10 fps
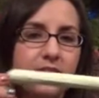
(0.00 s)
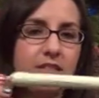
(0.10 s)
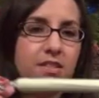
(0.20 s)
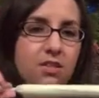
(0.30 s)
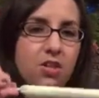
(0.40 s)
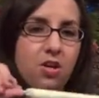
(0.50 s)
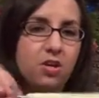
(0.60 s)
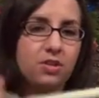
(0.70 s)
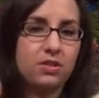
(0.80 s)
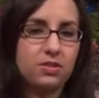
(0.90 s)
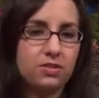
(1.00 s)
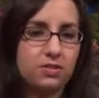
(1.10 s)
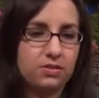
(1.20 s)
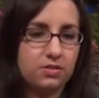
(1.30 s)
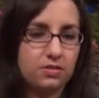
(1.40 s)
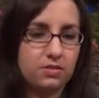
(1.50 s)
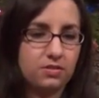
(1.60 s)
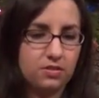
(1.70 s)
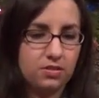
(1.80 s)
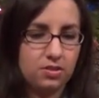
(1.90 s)
this is a long little
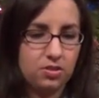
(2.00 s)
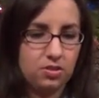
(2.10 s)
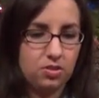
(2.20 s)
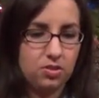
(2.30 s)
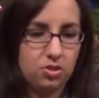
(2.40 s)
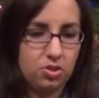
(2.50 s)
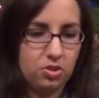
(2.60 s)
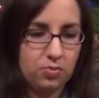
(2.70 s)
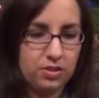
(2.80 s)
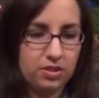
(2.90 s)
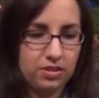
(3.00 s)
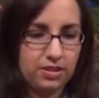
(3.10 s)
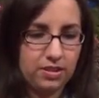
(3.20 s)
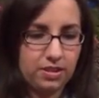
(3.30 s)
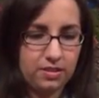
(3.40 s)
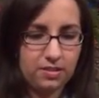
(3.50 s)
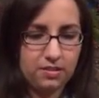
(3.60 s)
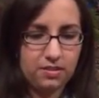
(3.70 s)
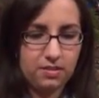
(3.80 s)
tubey looking thing.